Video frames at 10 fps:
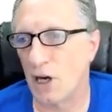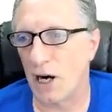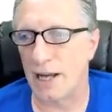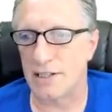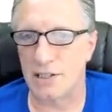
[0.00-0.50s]

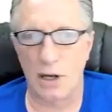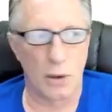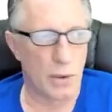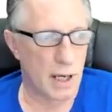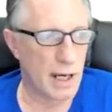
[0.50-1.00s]
Alright,
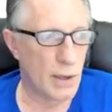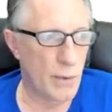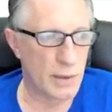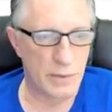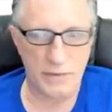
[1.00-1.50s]
so
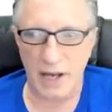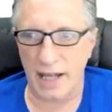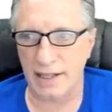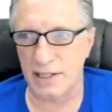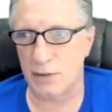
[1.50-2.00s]
when we've
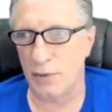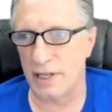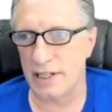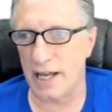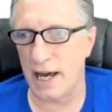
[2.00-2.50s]
got this
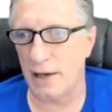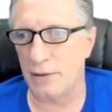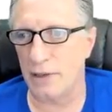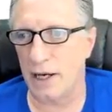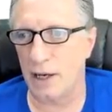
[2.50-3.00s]
written
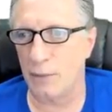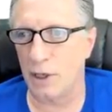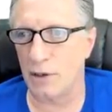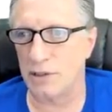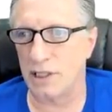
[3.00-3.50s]
down,
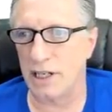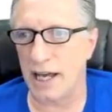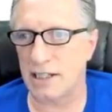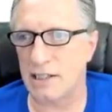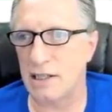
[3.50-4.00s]
we'll go to the
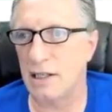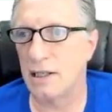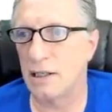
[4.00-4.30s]
next.